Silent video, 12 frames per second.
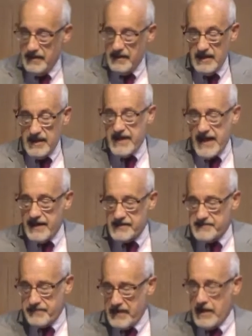He has
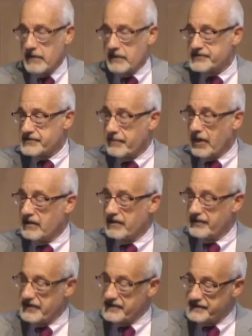
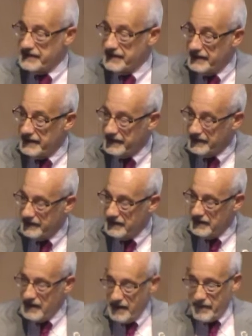Beelzebul, they say,
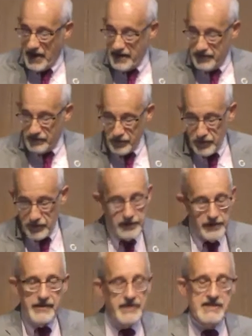and by the ruler
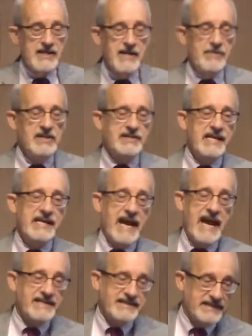of the demons, he
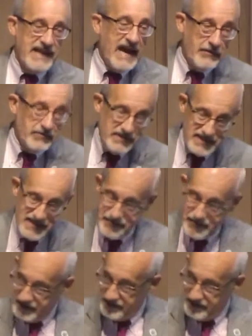casts out demons.